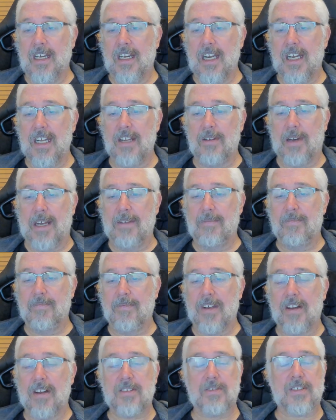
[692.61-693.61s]
Anyway,
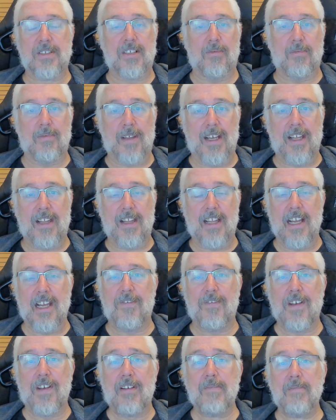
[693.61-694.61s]
I shall stop there. Thank you
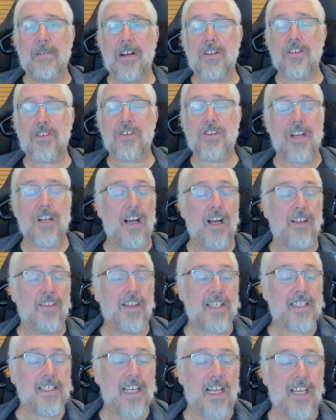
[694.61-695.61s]
very much.
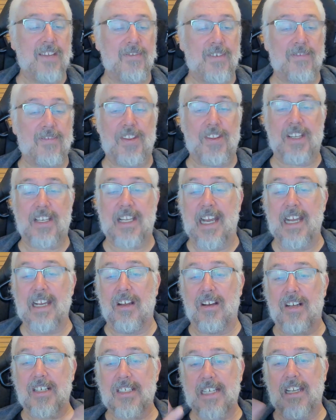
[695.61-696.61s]
That's the end of it for the day.
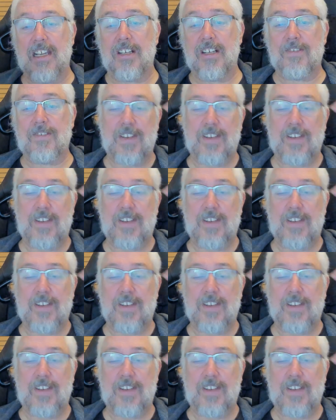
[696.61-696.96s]
Like I say, last